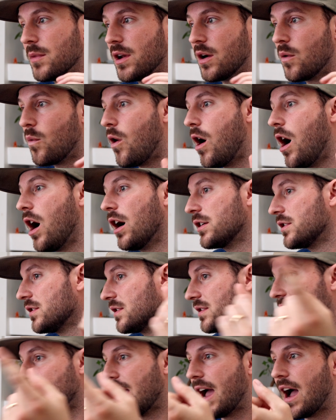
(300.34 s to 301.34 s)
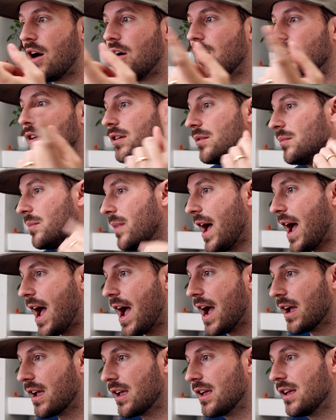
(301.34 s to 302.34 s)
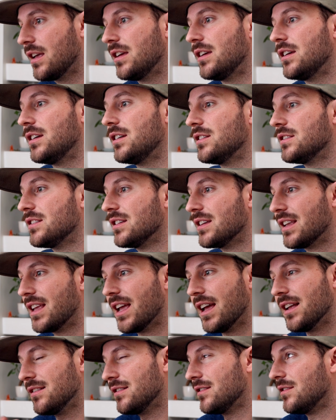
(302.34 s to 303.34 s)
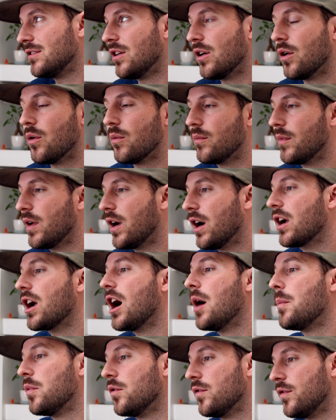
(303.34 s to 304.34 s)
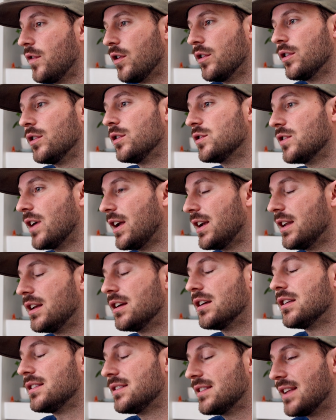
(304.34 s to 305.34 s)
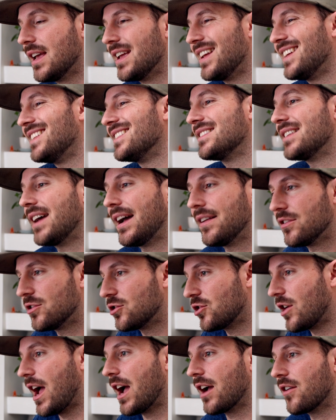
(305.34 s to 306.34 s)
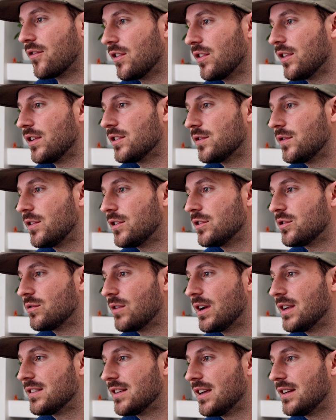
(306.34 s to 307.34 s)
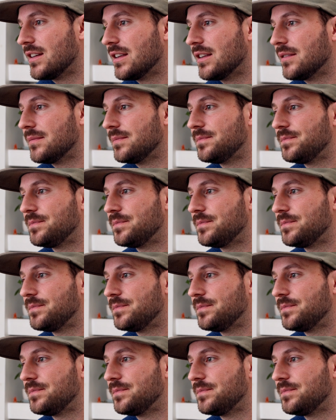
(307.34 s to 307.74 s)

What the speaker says: minute walk just out and back to get, you know, a couple photos. So I needed to stay inside the track for this first race I did.